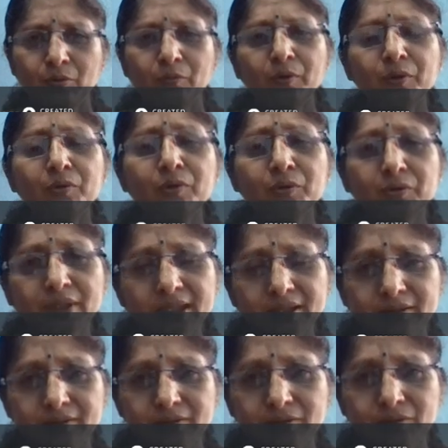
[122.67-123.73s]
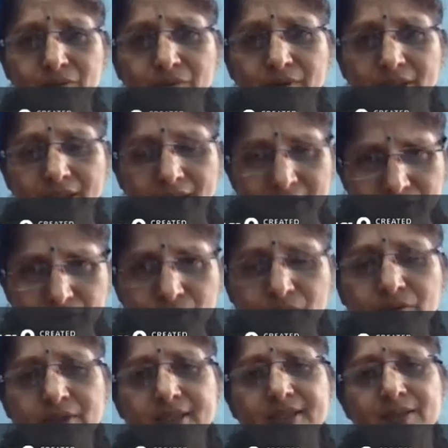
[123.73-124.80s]
What do you need to
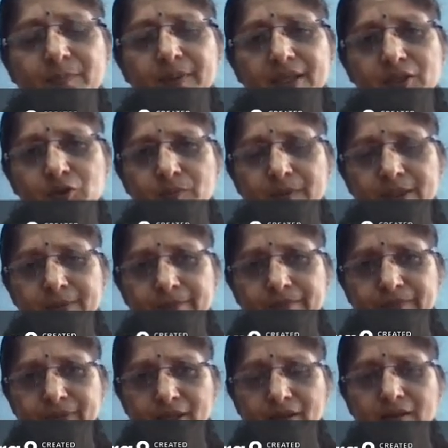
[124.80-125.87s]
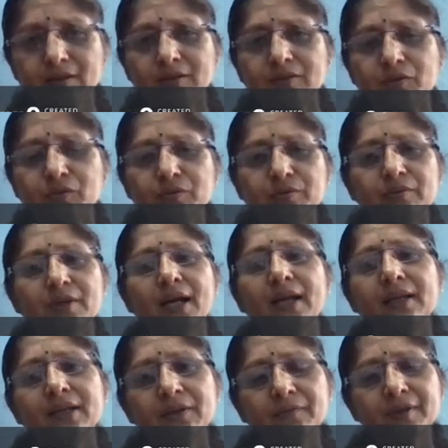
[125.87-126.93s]
execute this PHP? So
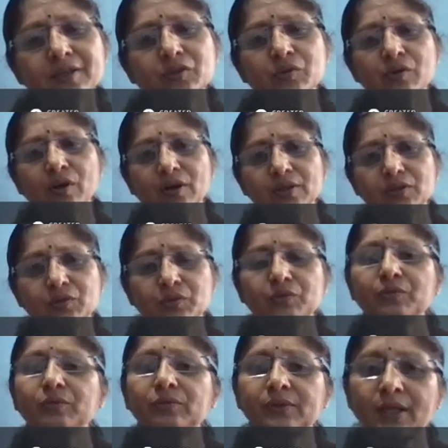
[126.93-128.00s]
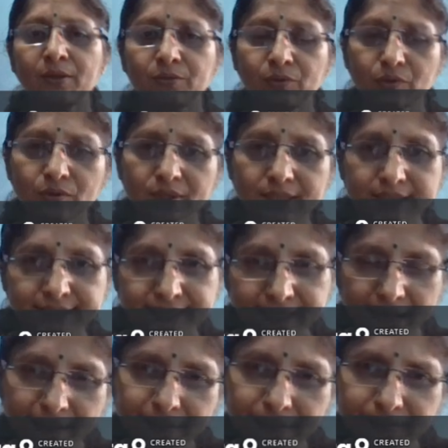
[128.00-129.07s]
I request you all to download
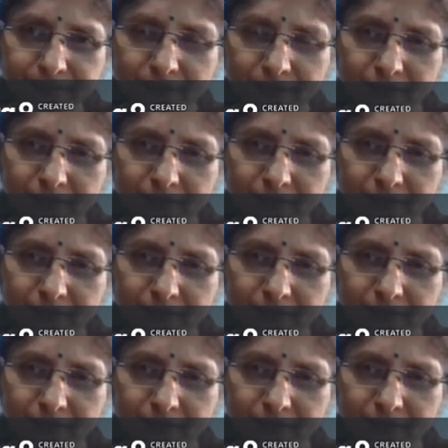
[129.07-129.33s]
XAMPP.